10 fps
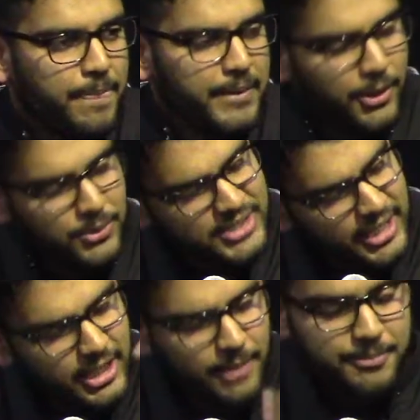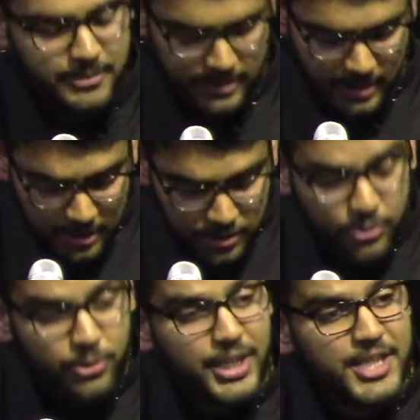He would stand up.
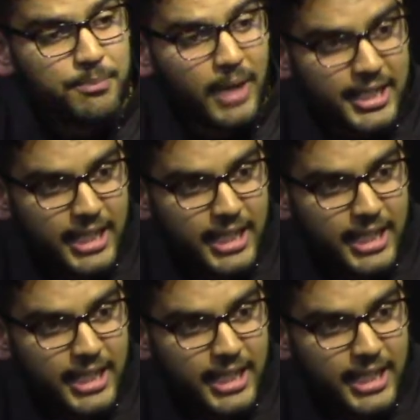Uncle, is my